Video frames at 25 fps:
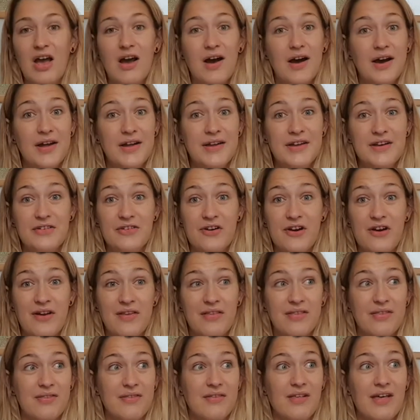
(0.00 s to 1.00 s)
I
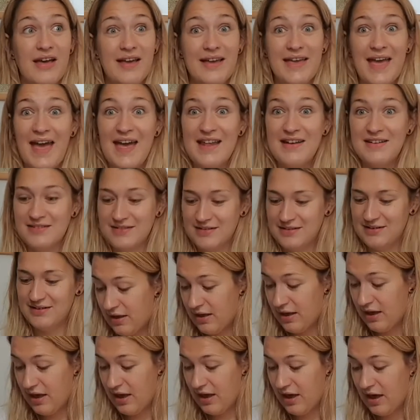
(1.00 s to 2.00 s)
digress. Again,
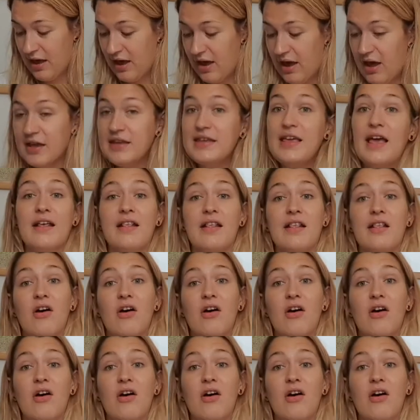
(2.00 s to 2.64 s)
yes,